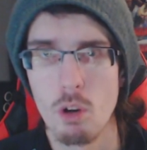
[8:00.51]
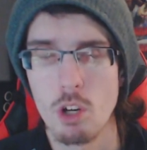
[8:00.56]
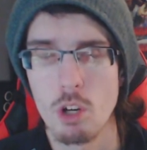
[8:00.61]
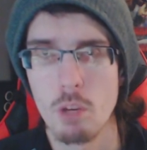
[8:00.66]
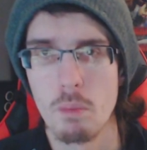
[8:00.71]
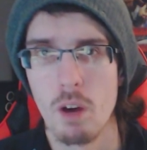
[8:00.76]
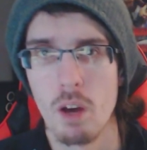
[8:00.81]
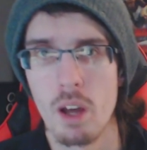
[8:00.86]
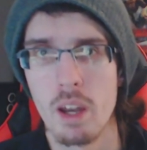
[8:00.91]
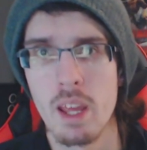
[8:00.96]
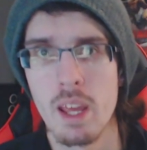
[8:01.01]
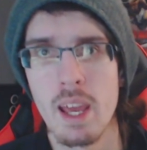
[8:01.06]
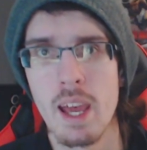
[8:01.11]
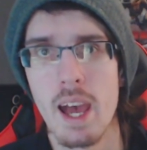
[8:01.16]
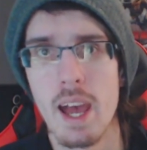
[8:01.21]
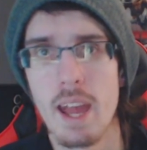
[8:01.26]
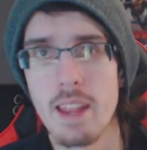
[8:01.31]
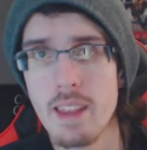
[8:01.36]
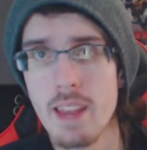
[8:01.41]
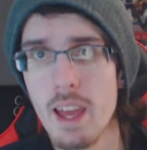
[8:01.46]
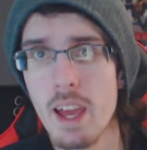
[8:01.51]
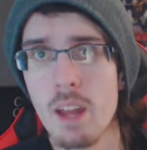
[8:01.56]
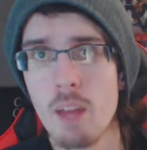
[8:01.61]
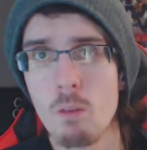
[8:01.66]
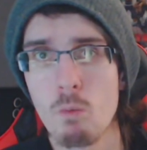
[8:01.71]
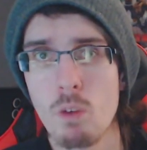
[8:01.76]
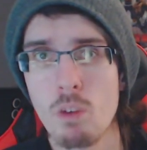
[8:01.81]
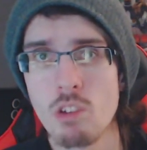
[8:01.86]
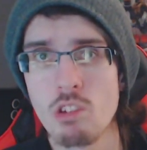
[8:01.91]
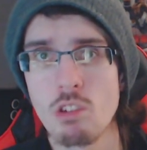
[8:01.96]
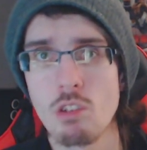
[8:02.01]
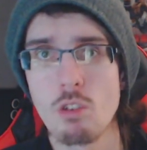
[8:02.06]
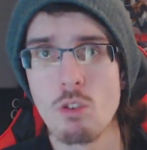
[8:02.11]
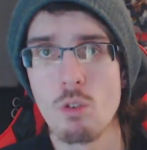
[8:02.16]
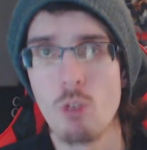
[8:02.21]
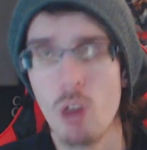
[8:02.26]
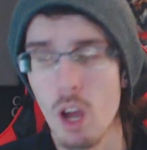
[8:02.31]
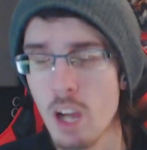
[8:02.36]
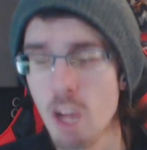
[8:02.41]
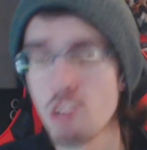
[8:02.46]
Pokemon. And then once
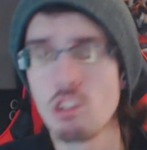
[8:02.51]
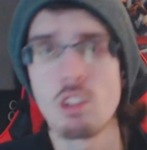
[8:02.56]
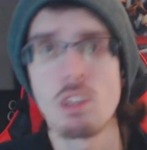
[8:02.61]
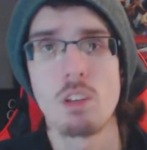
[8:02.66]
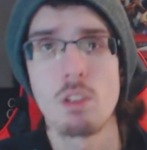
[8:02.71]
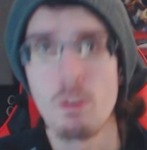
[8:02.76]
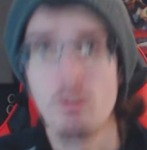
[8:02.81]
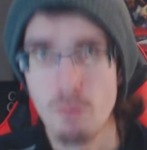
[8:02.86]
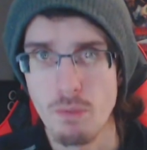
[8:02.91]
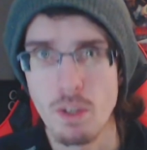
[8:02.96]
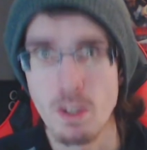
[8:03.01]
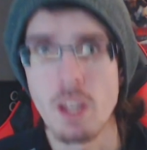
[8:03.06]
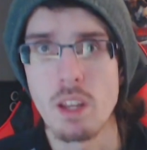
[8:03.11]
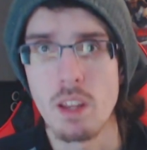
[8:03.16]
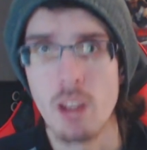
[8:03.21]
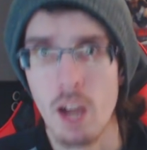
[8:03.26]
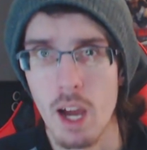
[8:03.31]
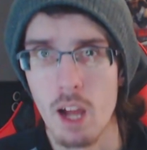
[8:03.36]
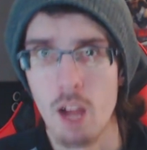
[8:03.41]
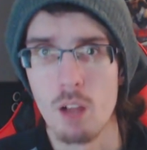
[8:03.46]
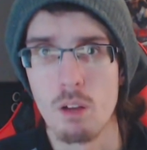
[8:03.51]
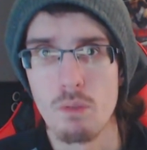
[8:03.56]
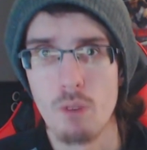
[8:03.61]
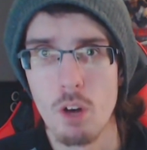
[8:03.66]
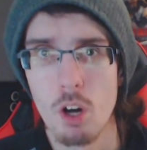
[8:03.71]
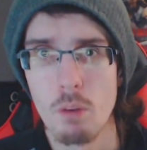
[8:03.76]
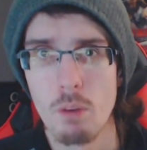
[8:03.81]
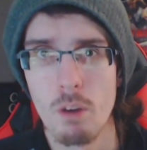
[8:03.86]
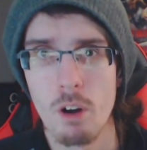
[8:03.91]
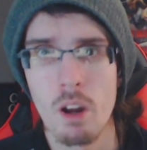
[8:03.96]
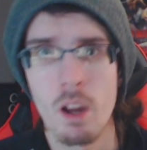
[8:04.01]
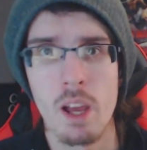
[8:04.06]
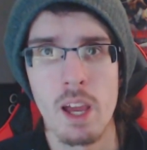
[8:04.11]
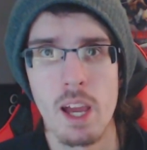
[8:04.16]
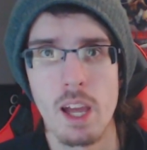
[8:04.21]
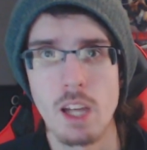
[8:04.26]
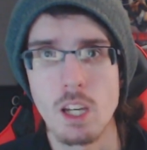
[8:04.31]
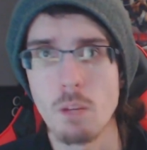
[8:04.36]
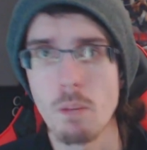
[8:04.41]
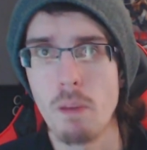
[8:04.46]
you actually defeat the Isle of Armor
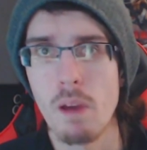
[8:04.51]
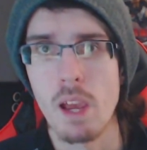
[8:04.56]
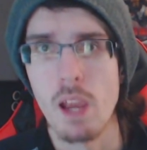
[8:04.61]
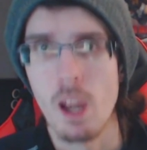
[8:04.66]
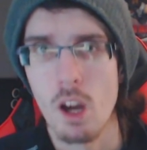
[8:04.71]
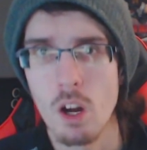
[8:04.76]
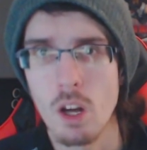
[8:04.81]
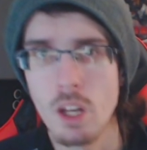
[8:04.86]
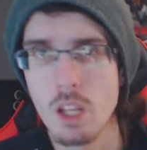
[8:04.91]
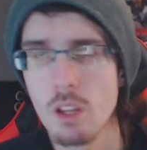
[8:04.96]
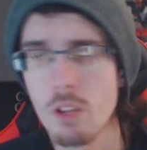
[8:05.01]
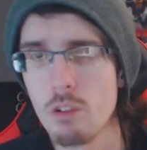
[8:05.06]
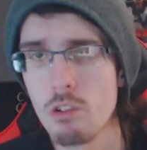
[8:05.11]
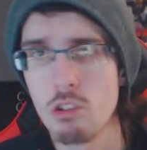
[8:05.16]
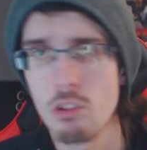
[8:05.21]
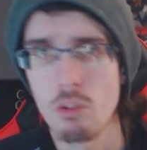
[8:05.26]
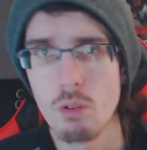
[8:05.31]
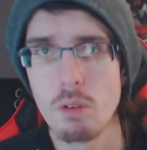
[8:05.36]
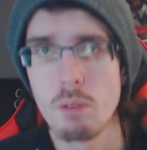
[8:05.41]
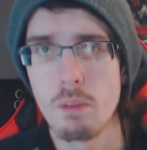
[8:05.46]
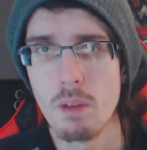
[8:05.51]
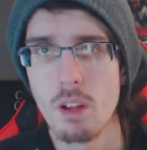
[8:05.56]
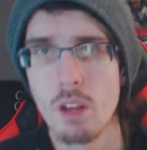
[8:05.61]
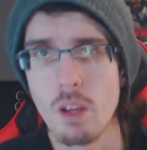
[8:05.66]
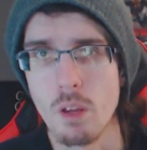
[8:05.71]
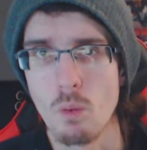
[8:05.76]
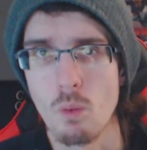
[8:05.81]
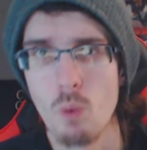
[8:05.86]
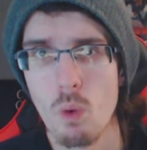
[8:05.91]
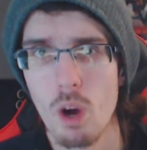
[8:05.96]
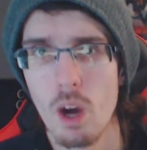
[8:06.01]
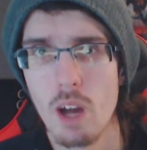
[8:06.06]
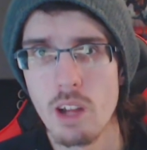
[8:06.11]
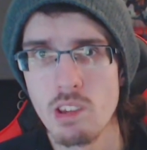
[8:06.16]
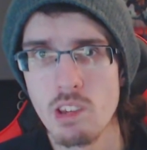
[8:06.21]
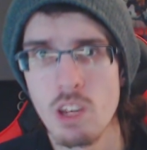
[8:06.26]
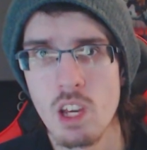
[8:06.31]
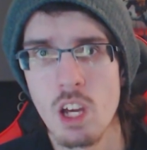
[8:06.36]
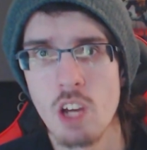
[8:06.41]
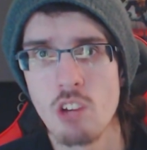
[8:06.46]
and you pay Honey those 3 million
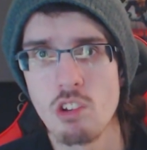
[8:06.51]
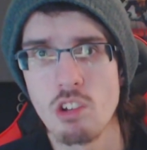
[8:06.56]
watts,